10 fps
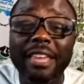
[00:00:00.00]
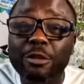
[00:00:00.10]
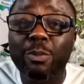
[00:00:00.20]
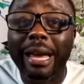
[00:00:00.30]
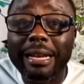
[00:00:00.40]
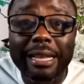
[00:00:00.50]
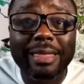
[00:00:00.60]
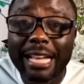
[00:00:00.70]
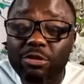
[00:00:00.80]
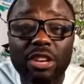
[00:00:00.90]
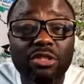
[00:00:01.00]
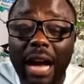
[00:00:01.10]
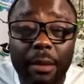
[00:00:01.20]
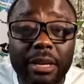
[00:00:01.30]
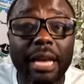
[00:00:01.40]
things blindly, that's when you
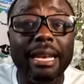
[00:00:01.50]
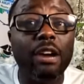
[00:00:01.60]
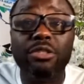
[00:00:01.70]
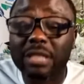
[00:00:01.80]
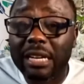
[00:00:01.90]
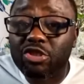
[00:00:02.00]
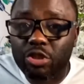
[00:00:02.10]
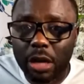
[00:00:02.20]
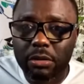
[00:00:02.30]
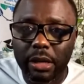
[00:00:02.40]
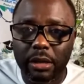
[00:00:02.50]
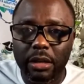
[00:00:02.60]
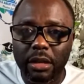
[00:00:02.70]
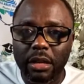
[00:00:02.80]
come here now, you start struggling.